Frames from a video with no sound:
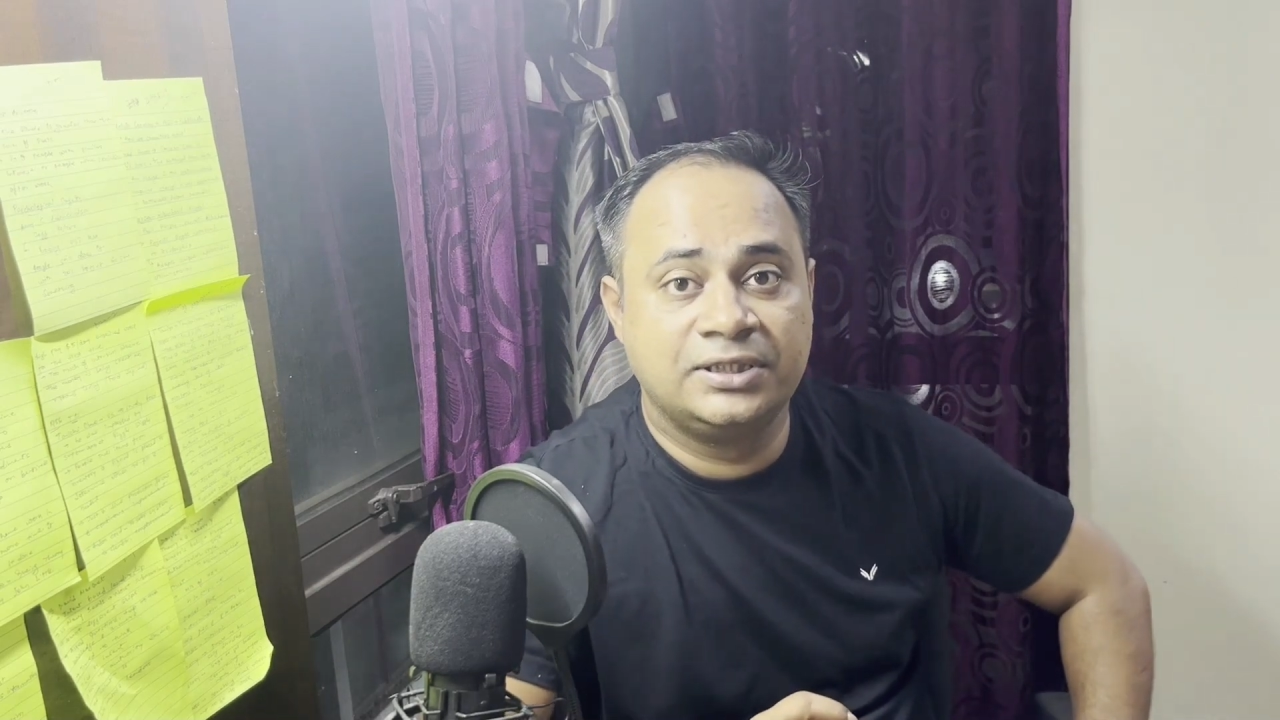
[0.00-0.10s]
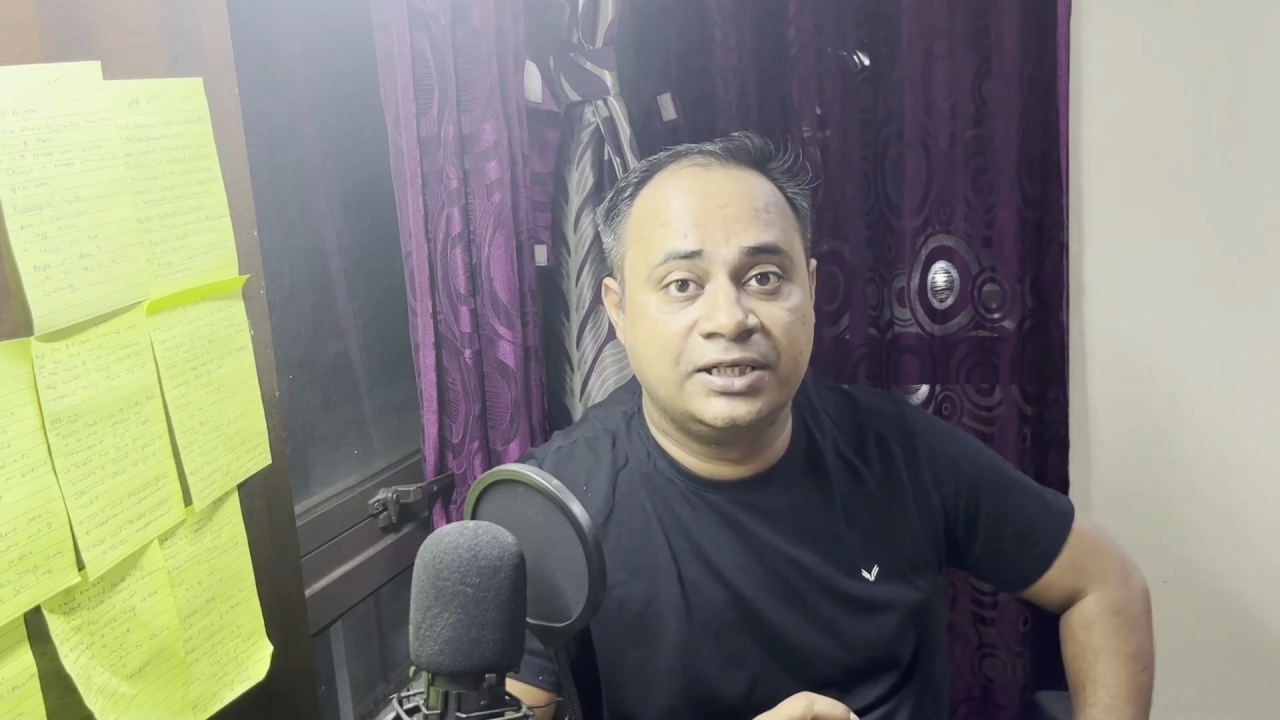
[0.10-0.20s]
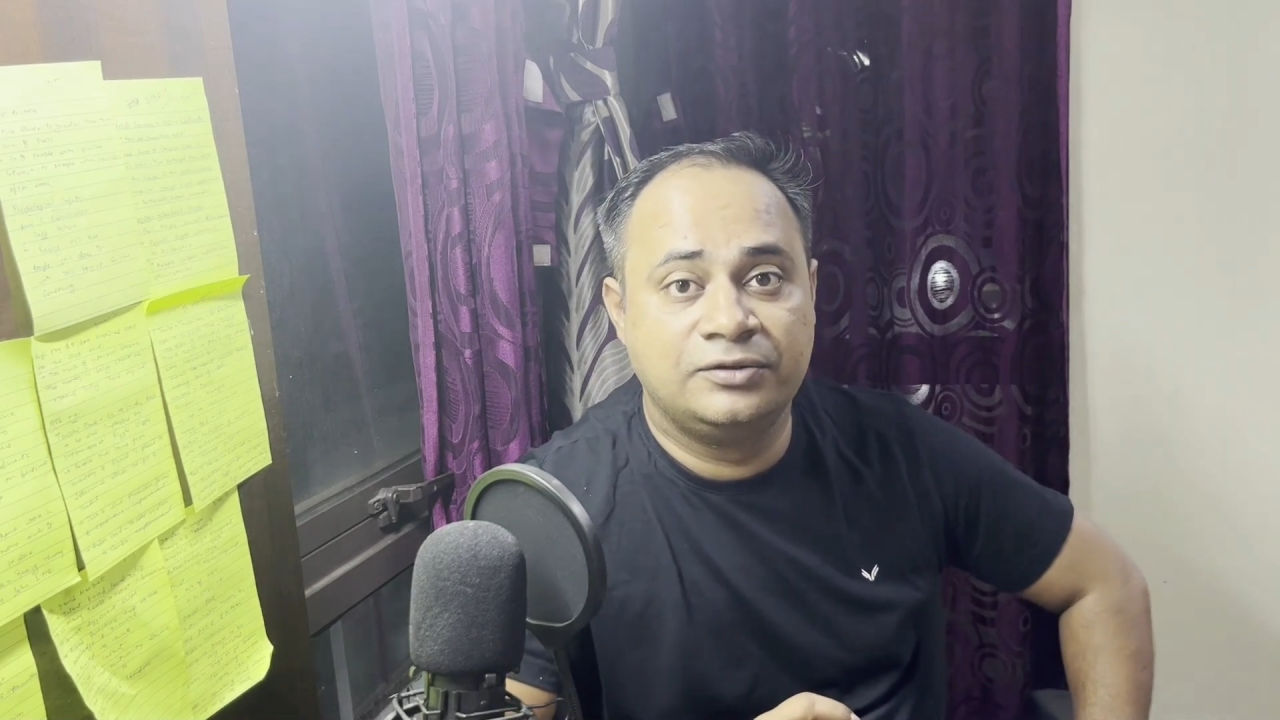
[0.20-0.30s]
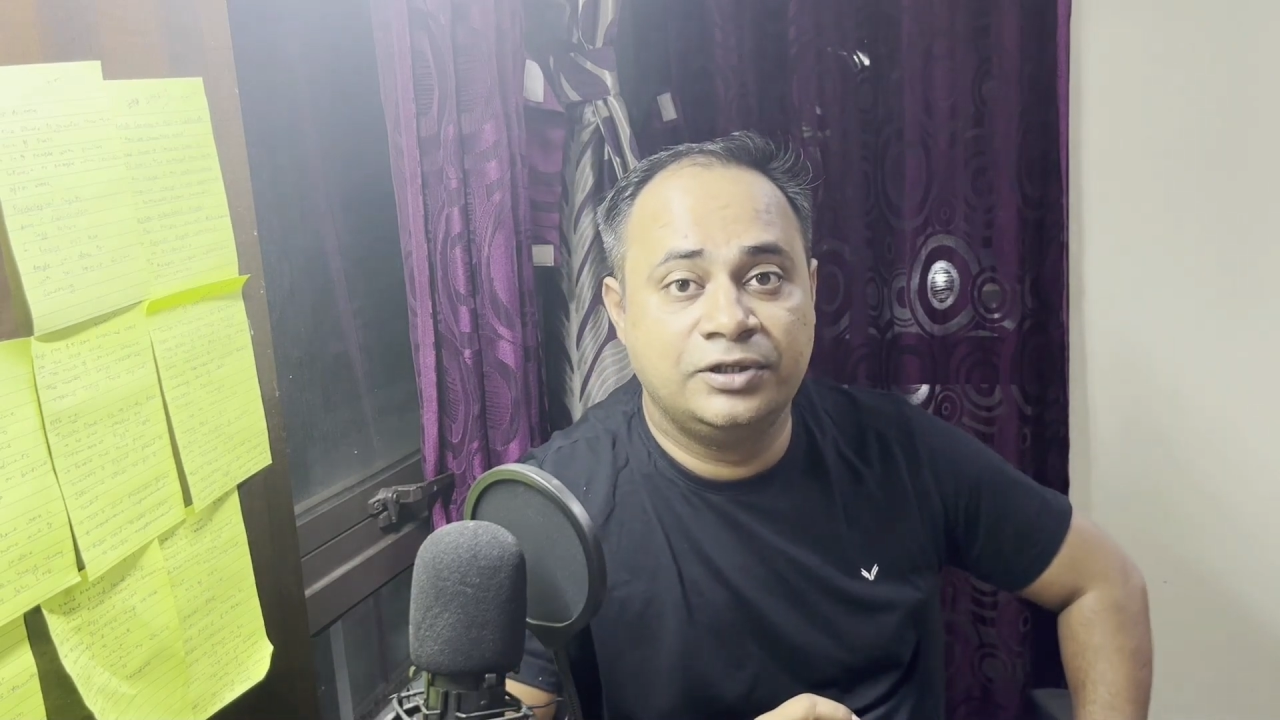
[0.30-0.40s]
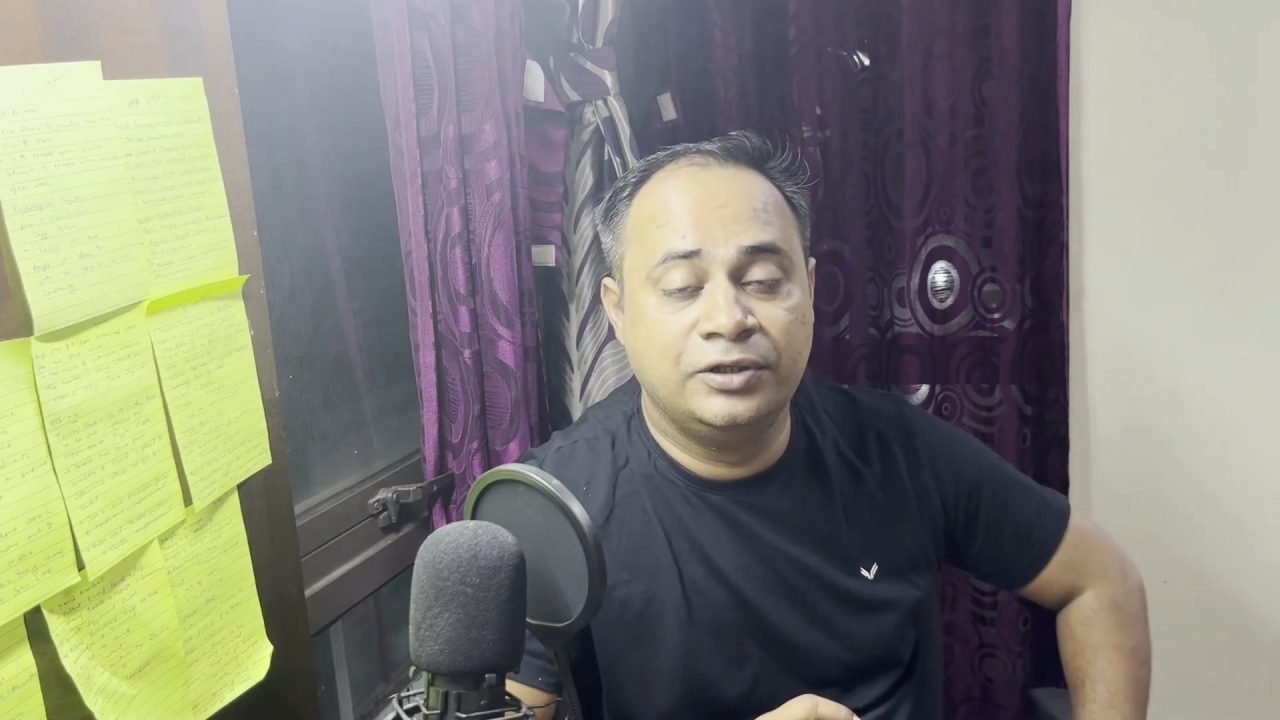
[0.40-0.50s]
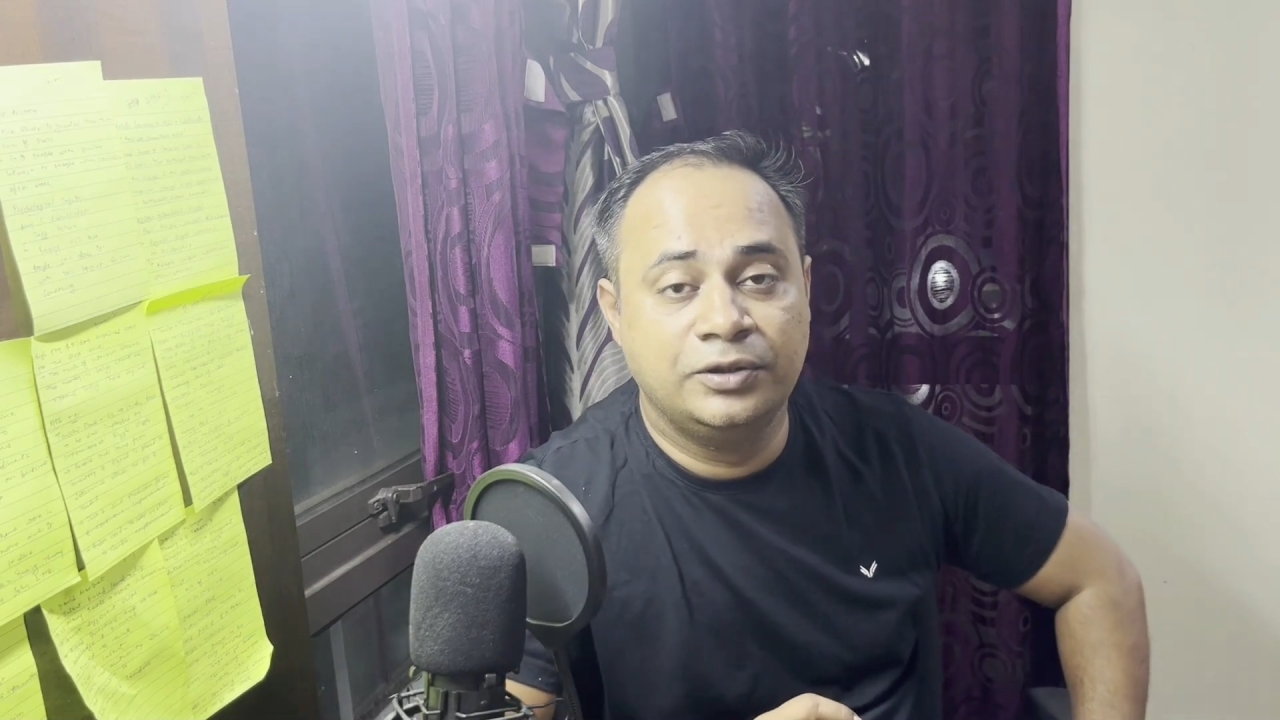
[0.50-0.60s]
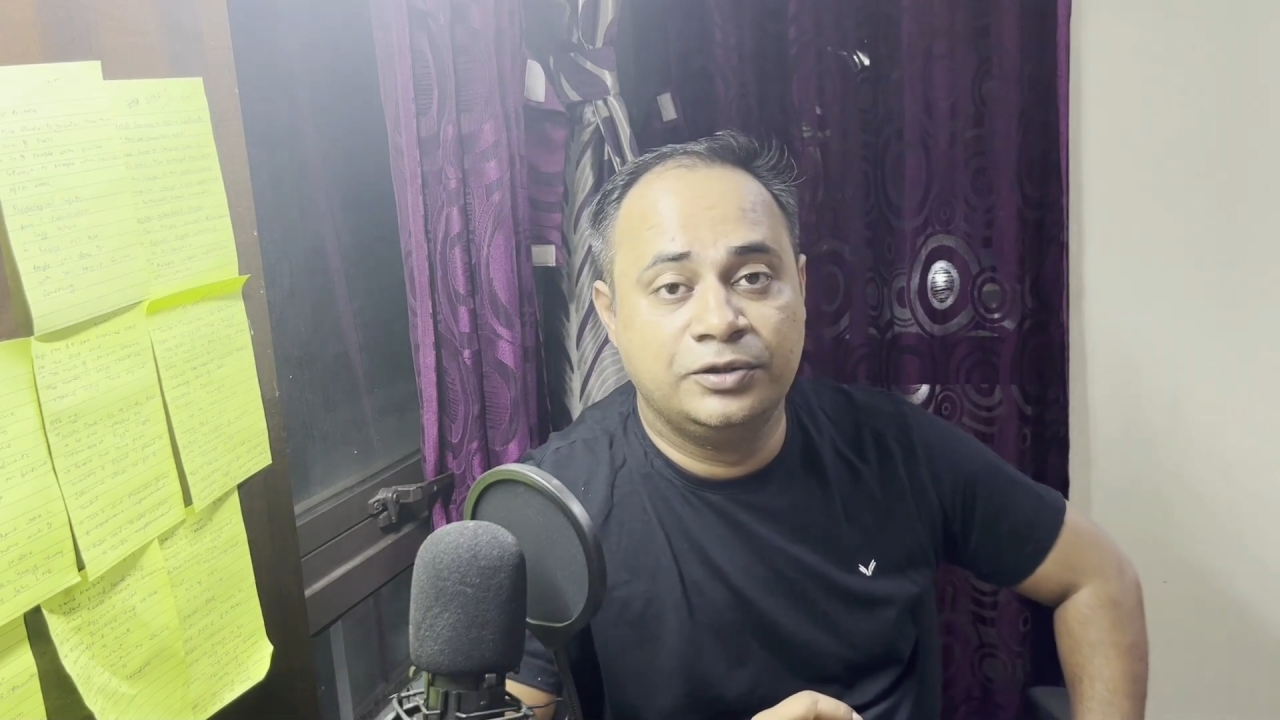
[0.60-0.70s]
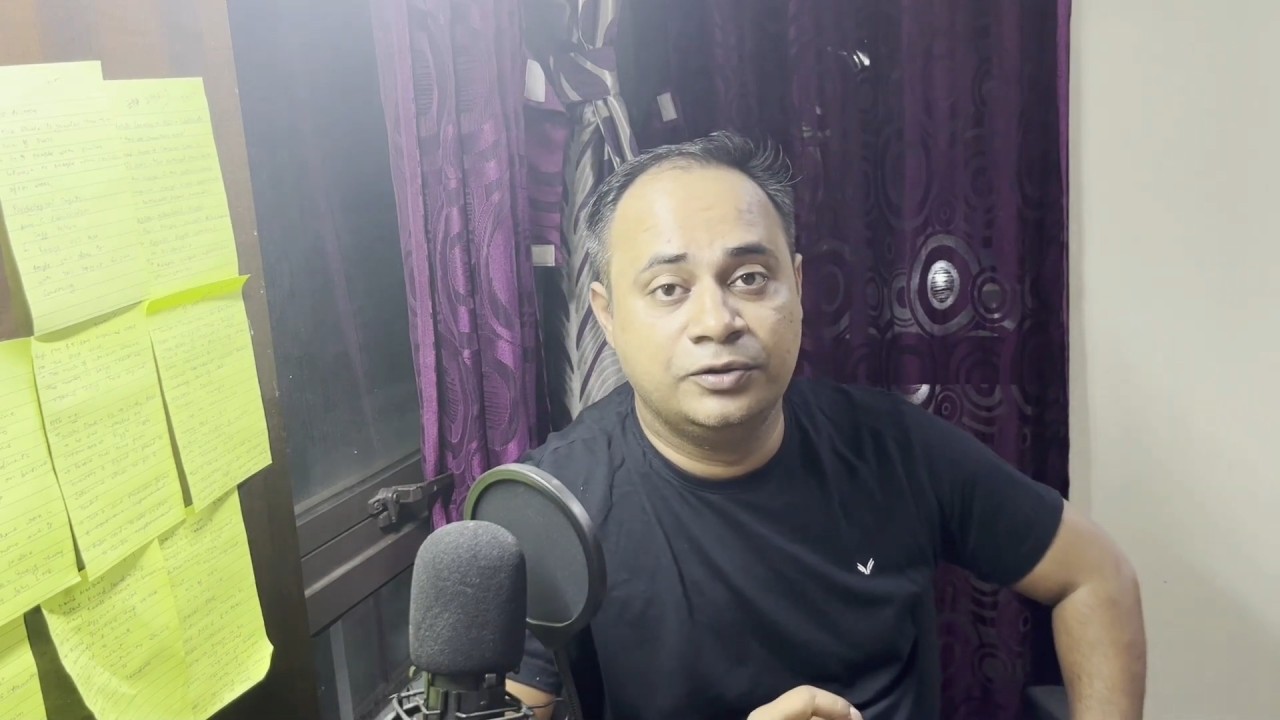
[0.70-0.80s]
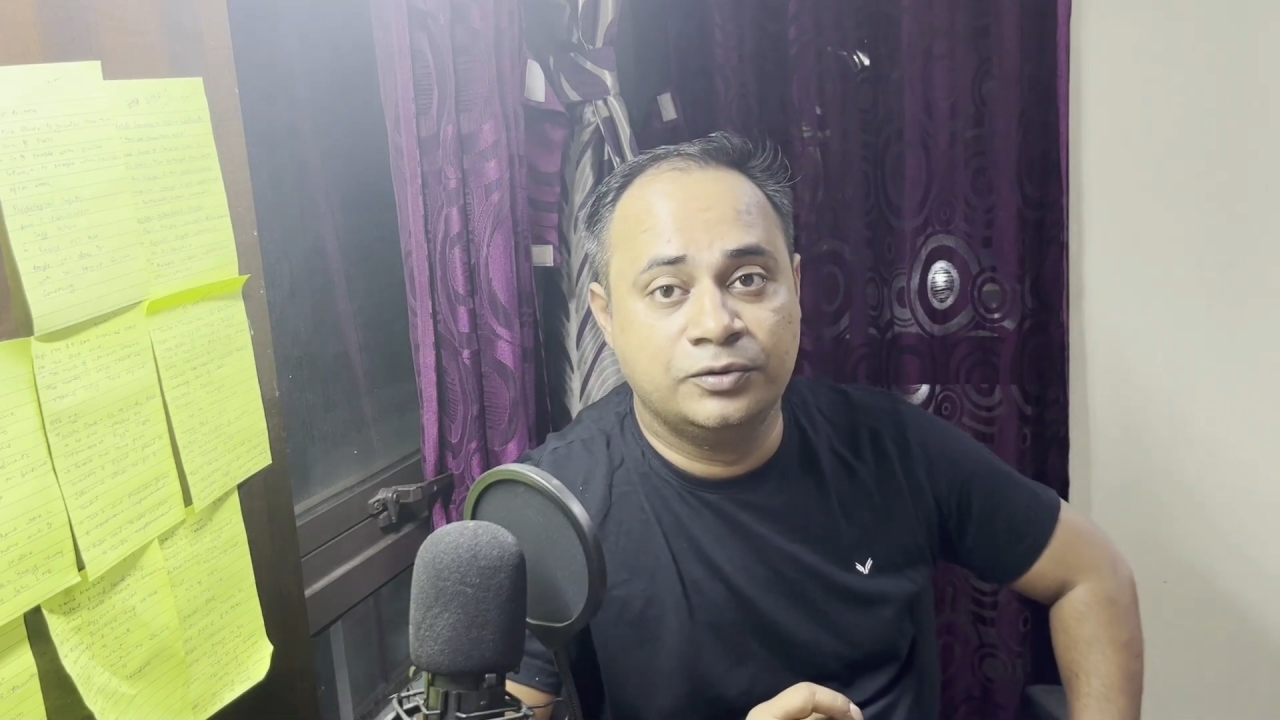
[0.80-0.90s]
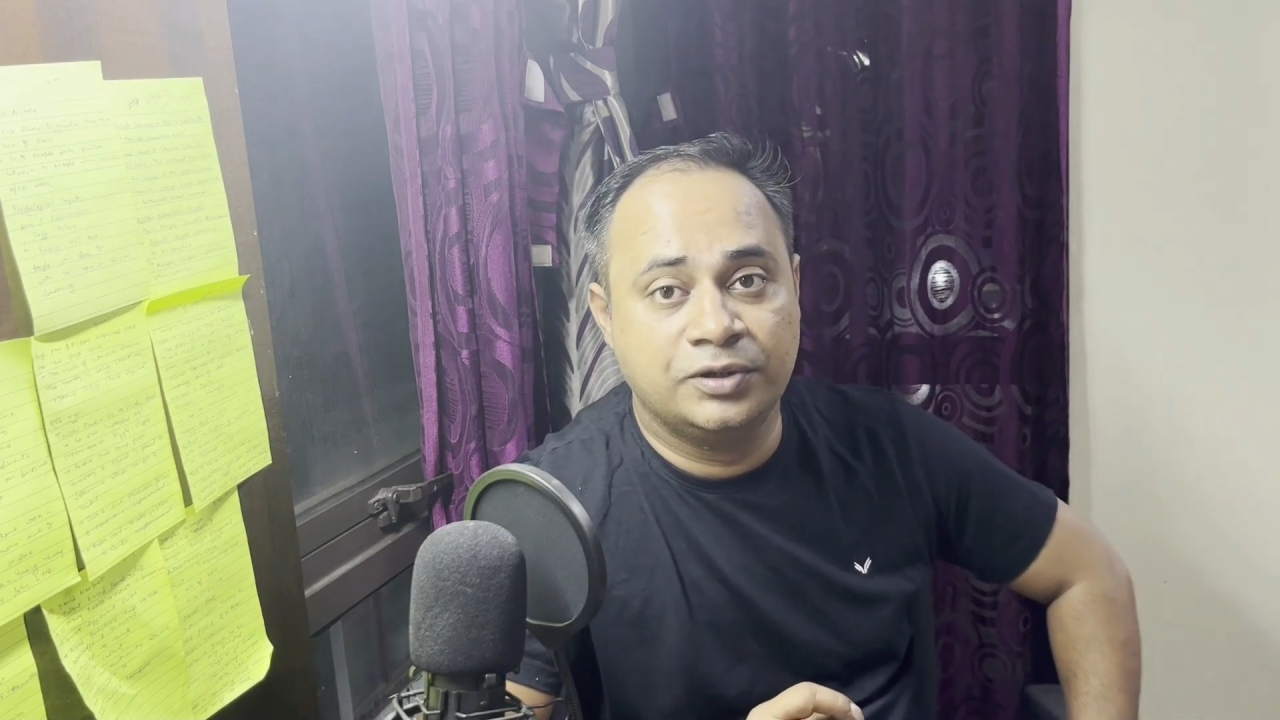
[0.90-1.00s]
need to
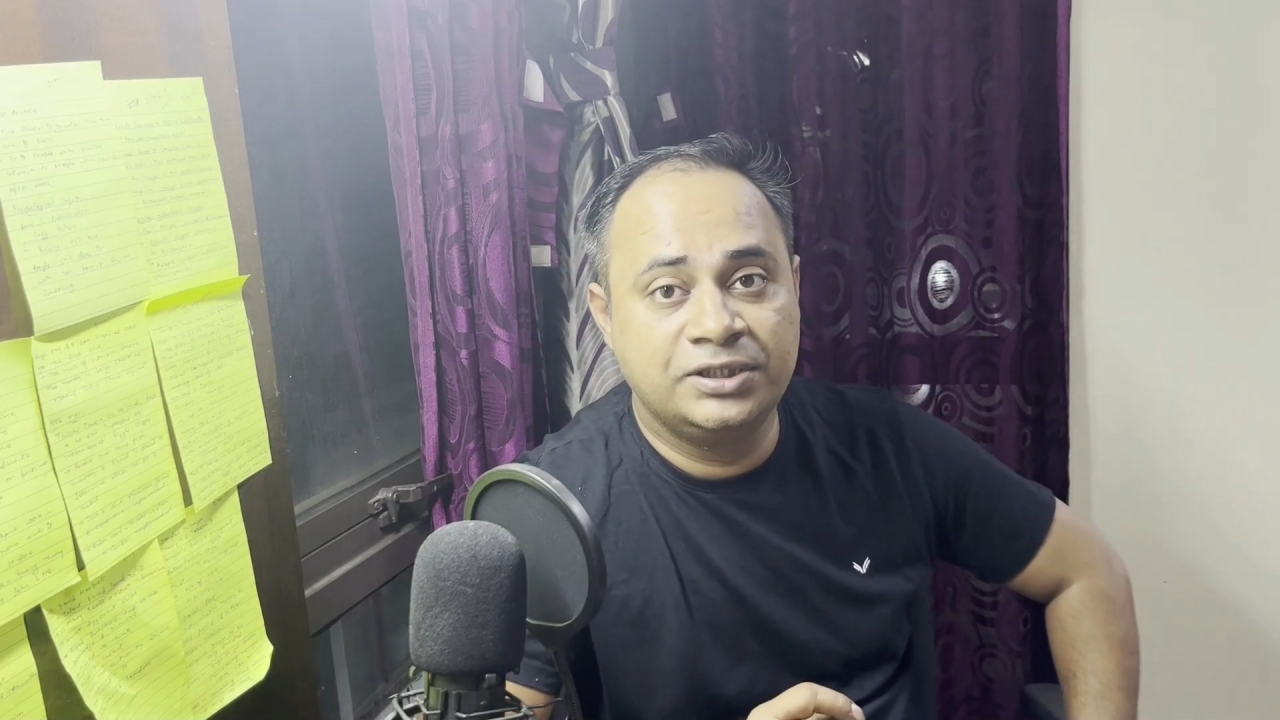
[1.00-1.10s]
do is